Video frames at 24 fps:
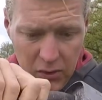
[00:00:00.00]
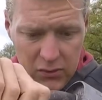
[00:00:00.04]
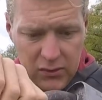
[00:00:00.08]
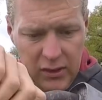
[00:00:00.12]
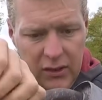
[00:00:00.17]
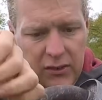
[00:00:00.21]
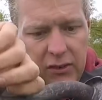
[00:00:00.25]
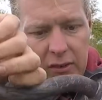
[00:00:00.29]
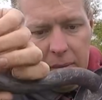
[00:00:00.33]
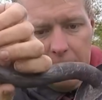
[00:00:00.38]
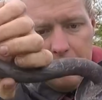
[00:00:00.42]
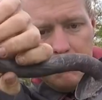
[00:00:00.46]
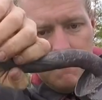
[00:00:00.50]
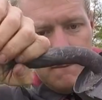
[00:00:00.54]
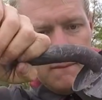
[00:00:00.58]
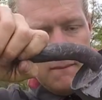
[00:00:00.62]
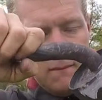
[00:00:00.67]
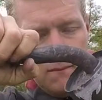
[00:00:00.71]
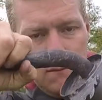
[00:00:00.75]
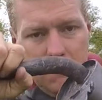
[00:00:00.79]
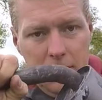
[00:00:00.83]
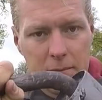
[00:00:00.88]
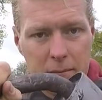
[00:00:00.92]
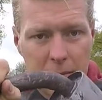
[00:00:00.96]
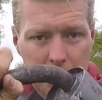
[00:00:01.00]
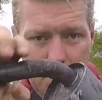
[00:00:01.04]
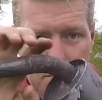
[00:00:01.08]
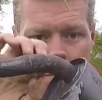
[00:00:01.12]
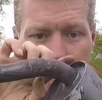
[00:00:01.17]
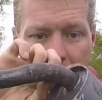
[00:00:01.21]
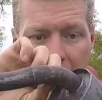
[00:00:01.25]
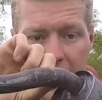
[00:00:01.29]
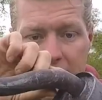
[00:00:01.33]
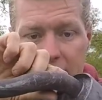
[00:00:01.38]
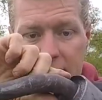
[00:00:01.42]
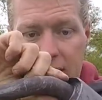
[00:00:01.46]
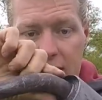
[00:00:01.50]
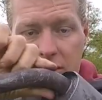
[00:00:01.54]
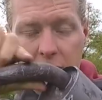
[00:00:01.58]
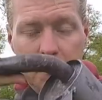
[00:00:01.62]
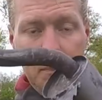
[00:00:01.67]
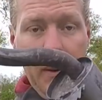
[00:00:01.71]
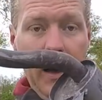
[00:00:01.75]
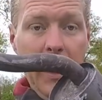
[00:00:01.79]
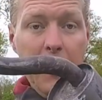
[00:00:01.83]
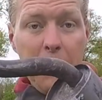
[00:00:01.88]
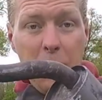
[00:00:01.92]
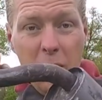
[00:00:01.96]
actually bent this
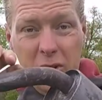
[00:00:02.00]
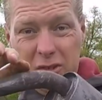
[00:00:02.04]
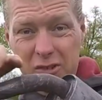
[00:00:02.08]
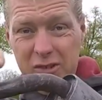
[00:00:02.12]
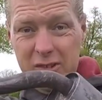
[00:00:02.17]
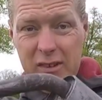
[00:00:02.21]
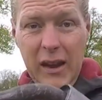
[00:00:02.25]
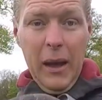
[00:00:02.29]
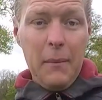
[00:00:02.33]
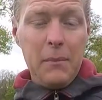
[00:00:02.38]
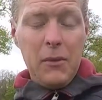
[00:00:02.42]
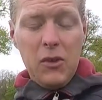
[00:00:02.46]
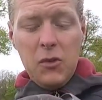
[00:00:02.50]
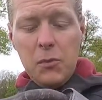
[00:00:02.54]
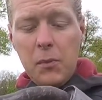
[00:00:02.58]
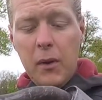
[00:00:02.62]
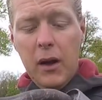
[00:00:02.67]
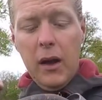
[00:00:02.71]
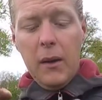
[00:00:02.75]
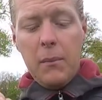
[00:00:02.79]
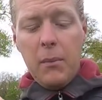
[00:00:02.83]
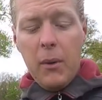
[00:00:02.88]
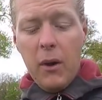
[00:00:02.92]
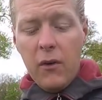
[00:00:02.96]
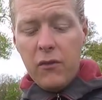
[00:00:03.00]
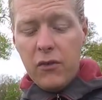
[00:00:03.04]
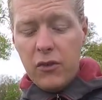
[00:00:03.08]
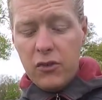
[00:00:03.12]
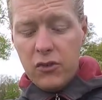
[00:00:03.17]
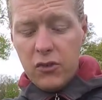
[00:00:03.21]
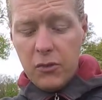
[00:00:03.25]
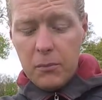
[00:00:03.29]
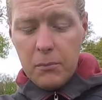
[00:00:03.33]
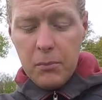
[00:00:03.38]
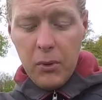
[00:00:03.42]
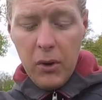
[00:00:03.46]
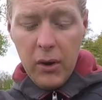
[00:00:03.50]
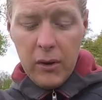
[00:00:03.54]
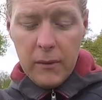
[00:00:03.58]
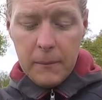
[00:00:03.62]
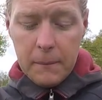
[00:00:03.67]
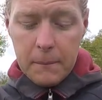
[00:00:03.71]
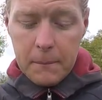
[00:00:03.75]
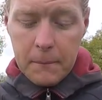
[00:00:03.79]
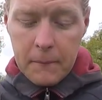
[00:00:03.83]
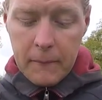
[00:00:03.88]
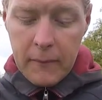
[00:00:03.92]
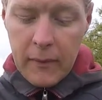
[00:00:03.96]
pipe or snapped this pipe off at some point,
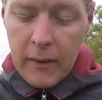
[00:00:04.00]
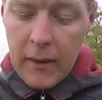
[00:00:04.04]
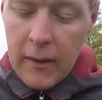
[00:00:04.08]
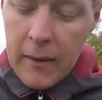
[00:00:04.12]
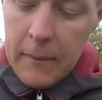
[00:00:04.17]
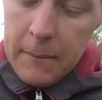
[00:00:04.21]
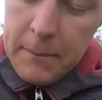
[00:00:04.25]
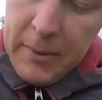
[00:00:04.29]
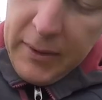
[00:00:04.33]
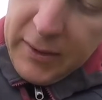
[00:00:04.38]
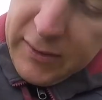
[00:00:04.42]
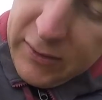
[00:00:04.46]
because